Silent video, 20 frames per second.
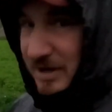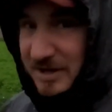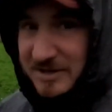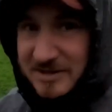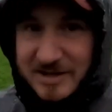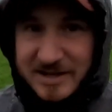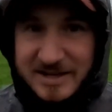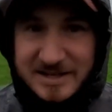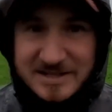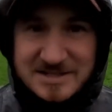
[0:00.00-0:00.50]

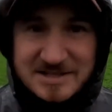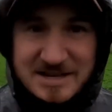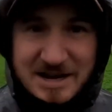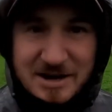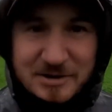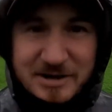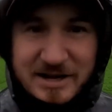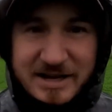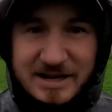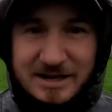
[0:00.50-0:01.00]
But it's
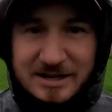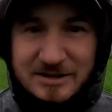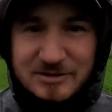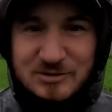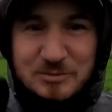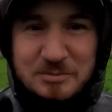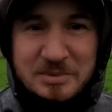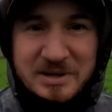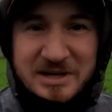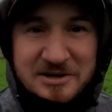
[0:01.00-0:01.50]
downhill
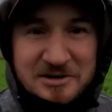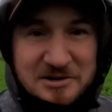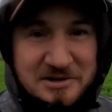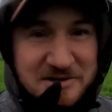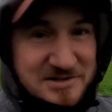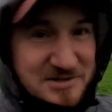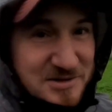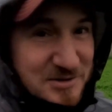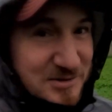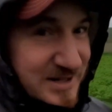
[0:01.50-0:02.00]
to
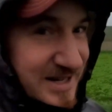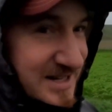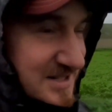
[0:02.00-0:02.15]
beer, so